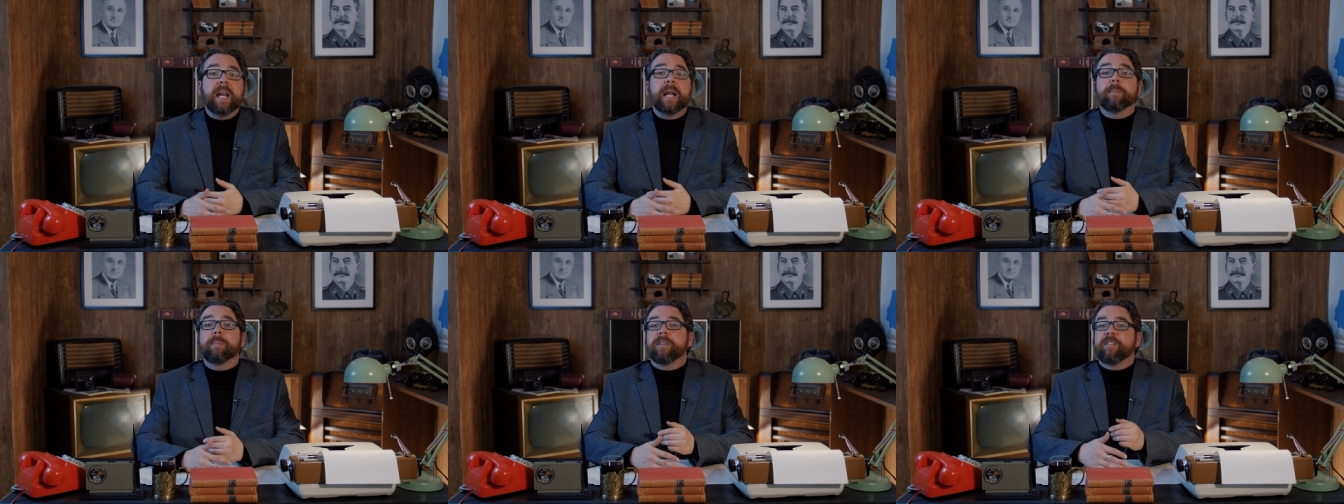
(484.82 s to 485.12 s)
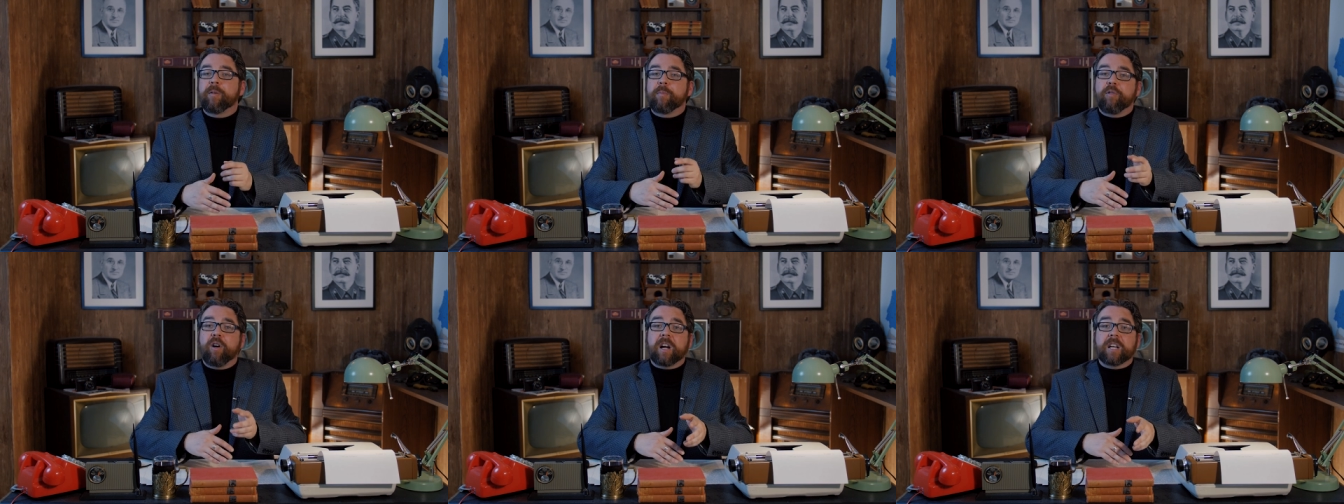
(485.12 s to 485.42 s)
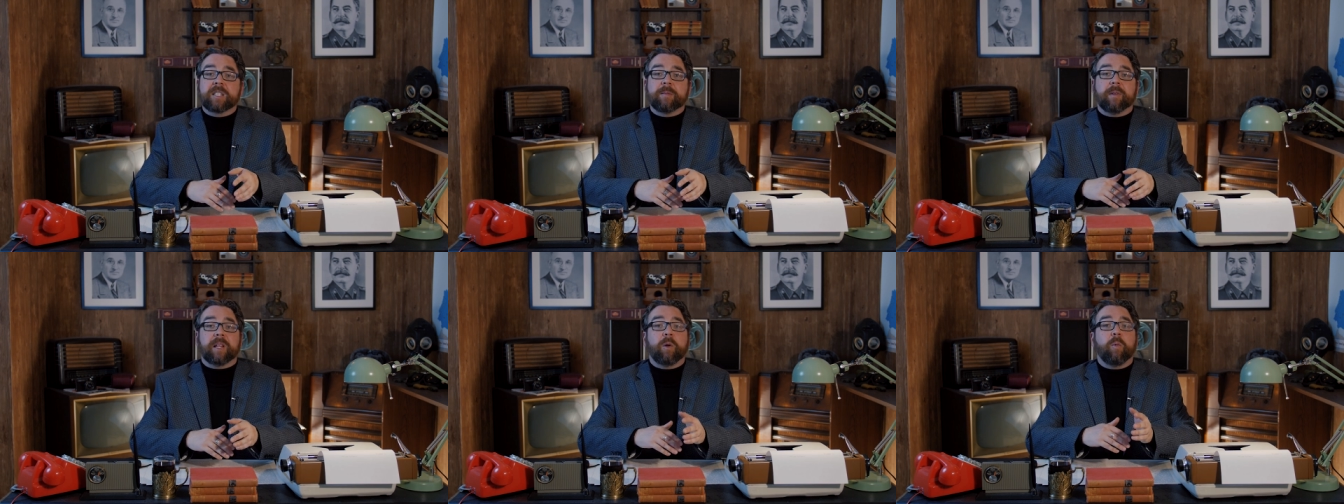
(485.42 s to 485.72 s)
made up of
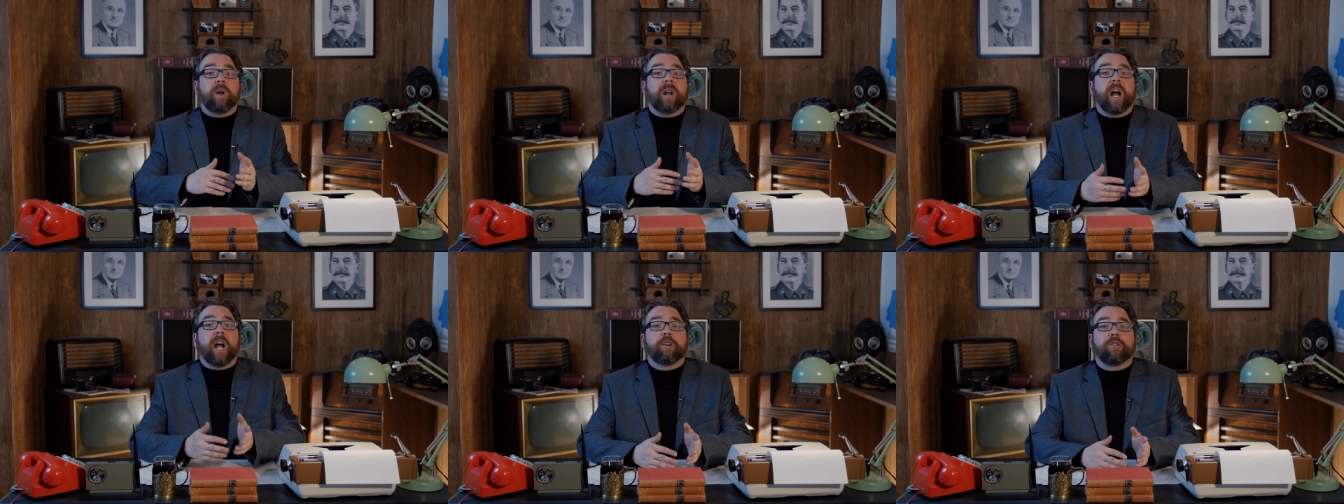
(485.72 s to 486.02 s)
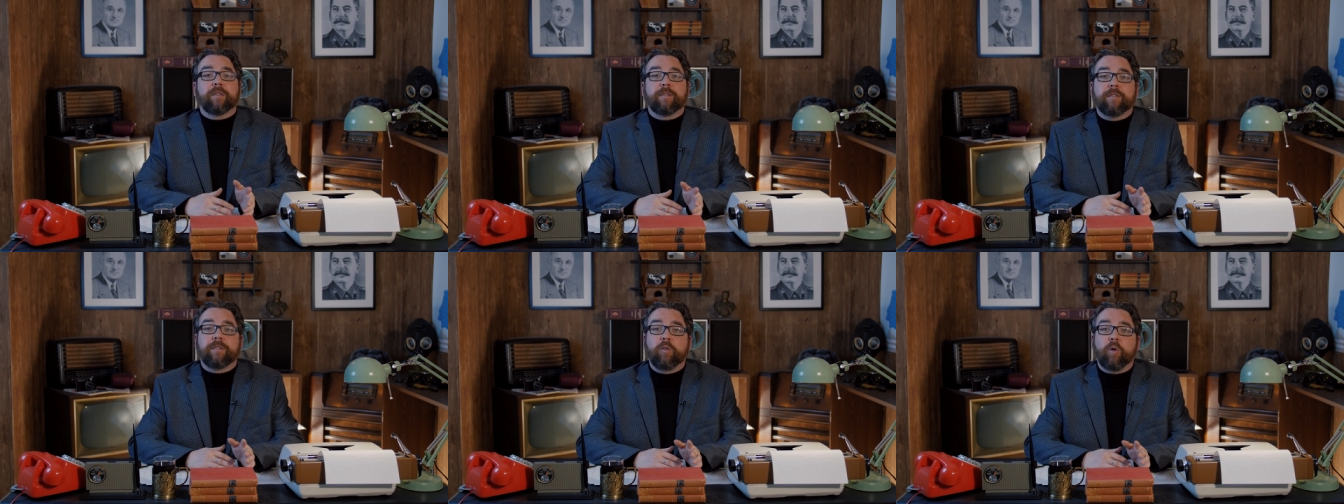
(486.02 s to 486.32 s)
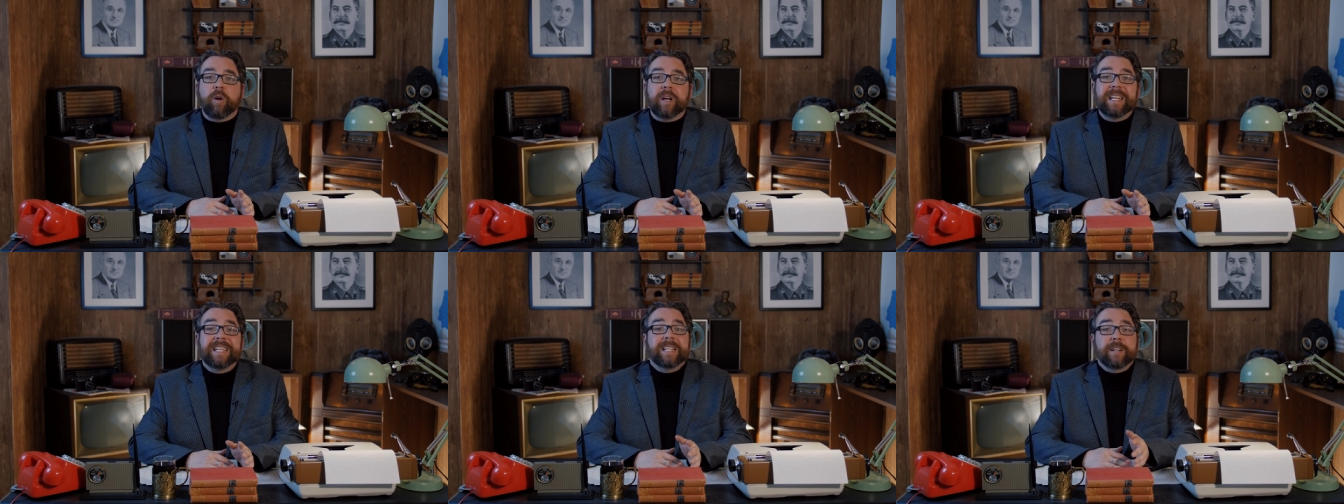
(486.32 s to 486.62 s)
approximately
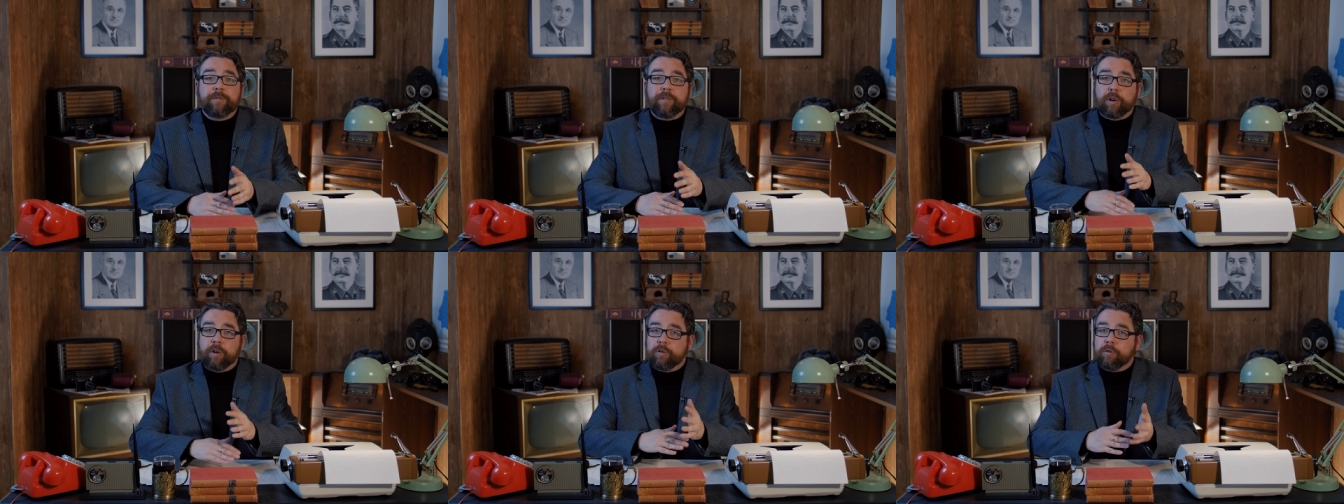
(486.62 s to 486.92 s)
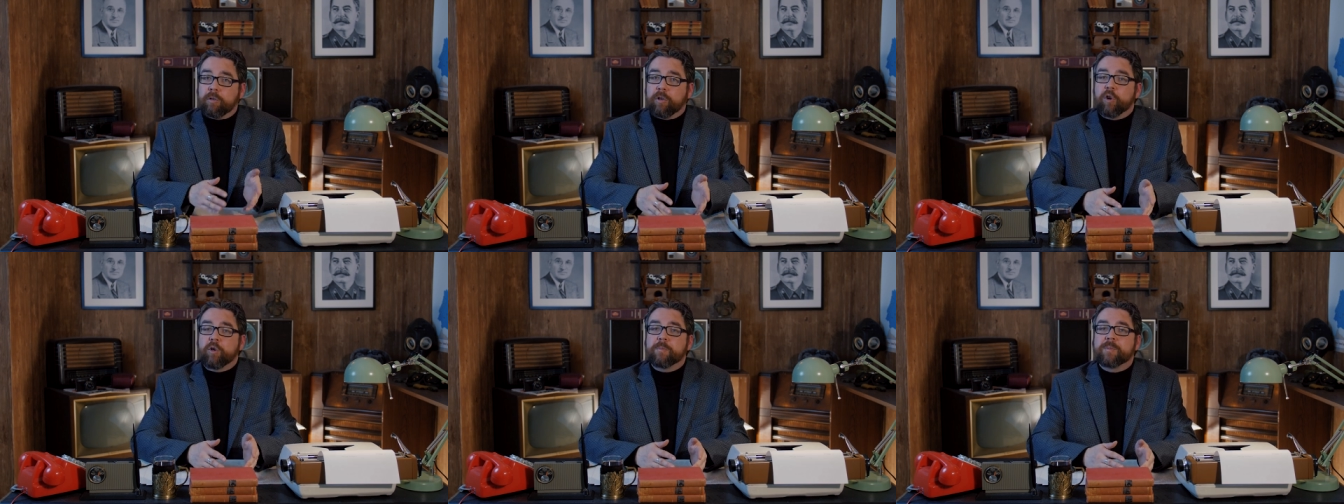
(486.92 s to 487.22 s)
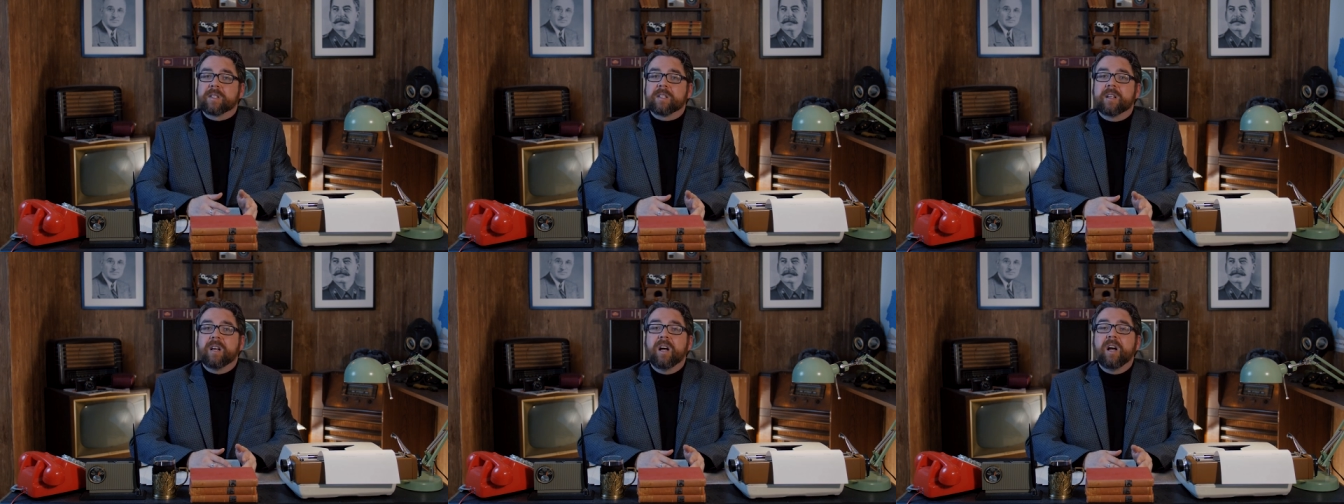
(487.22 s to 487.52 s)
140 different
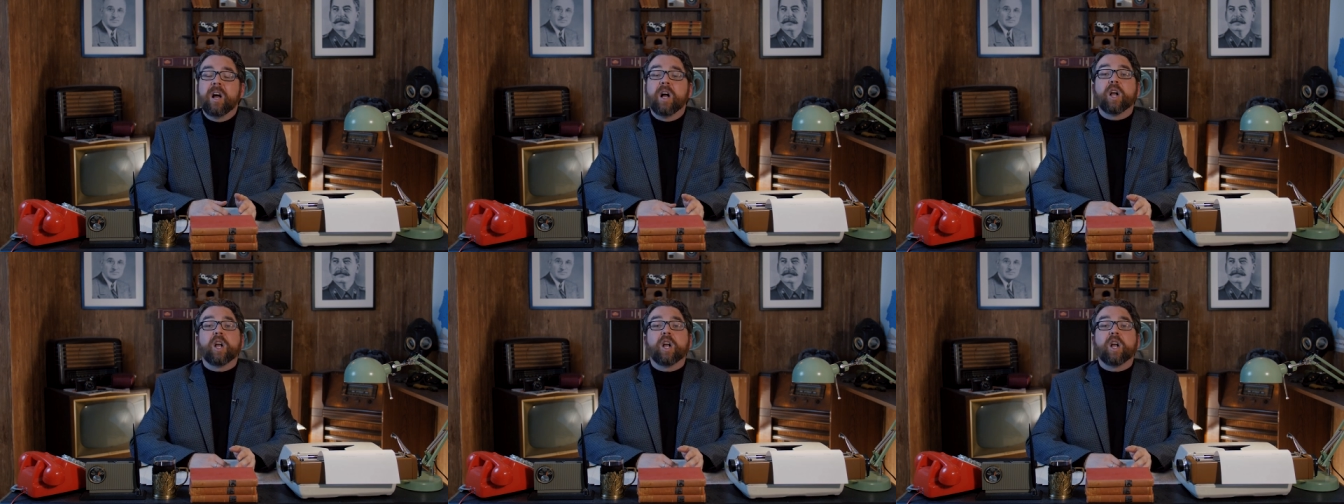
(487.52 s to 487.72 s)
groups,